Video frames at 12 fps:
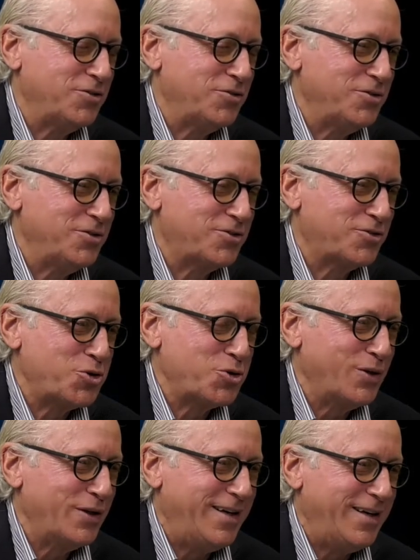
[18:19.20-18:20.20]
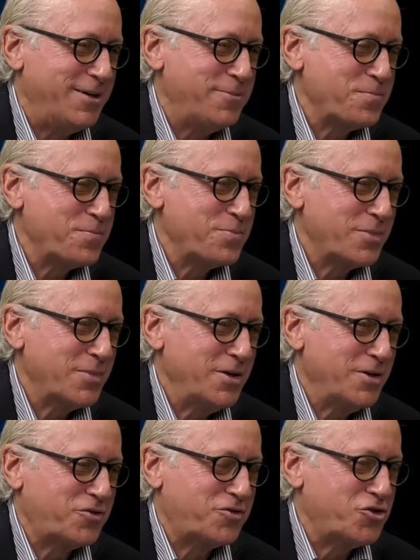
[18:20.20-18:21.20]
certainly
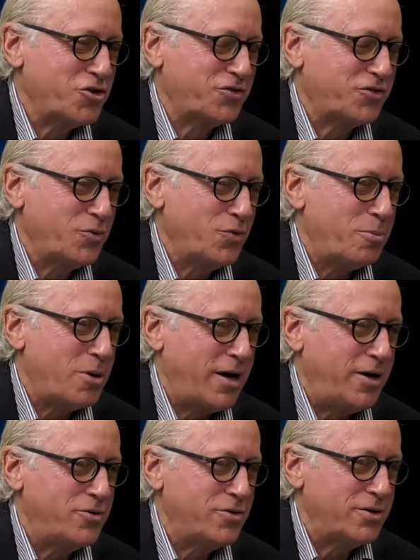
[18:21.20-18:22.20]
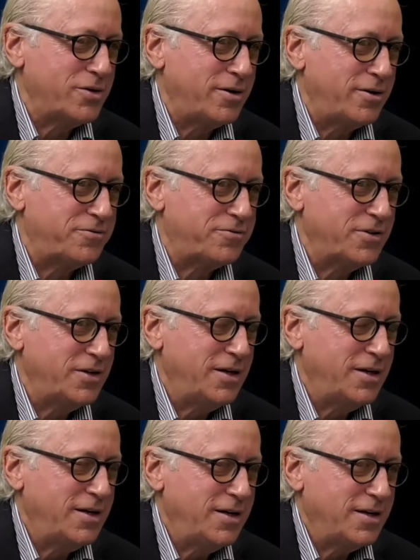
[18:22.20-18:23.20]
it's just a reminder of,
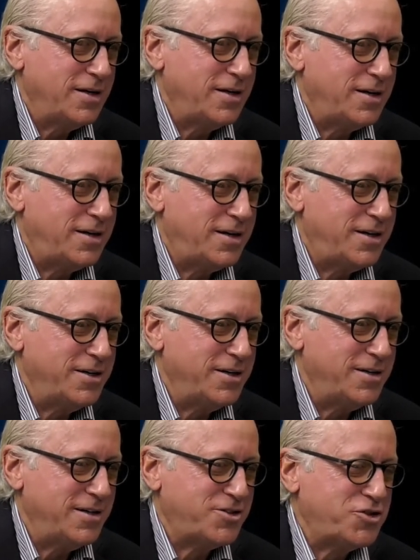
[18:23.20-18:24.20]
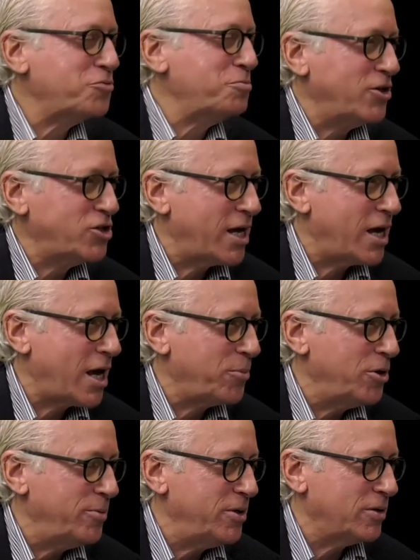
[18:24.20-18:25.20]
it just makes you happy
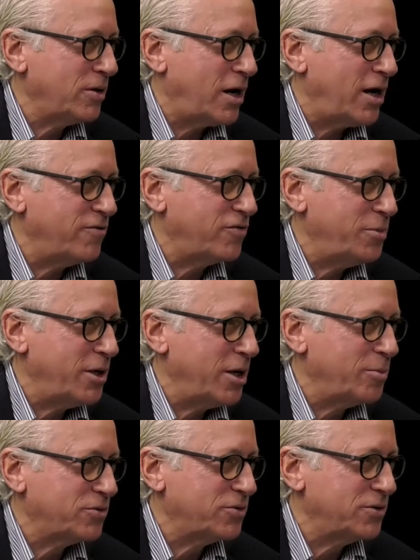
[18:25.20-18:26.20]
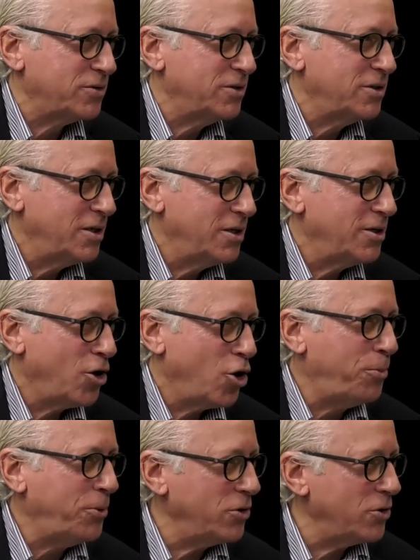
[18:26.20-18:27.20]
to be alive, to be able to
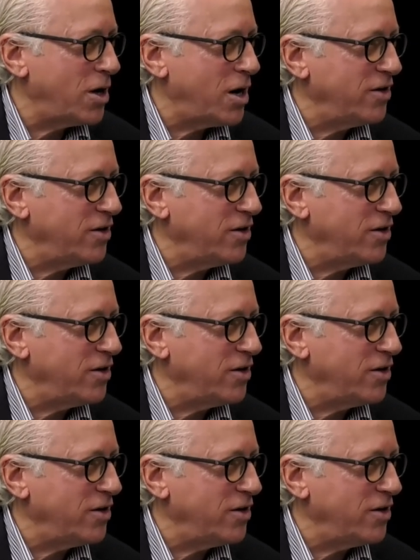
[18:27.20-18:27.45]
open your eyes